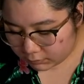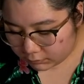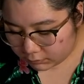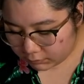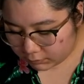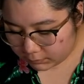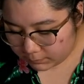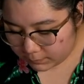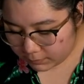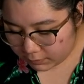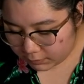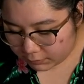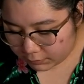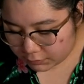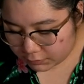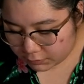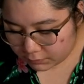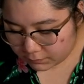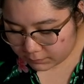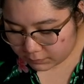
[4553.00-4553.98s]
Looking back, I
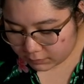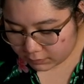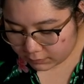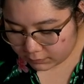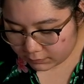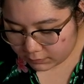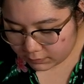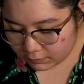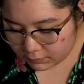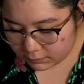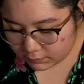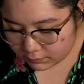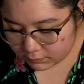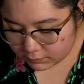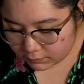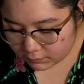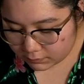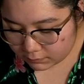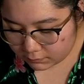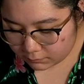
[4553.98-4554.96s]
should have done
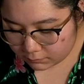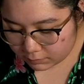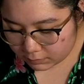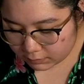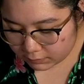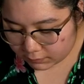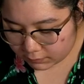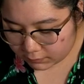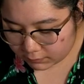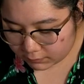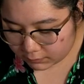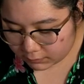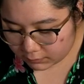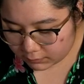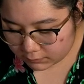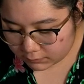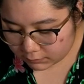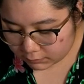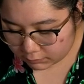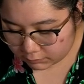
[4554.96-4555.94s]
this with
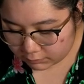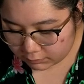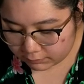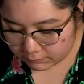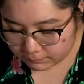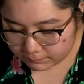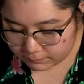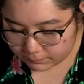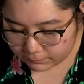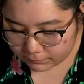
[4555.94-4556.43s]
the dark green,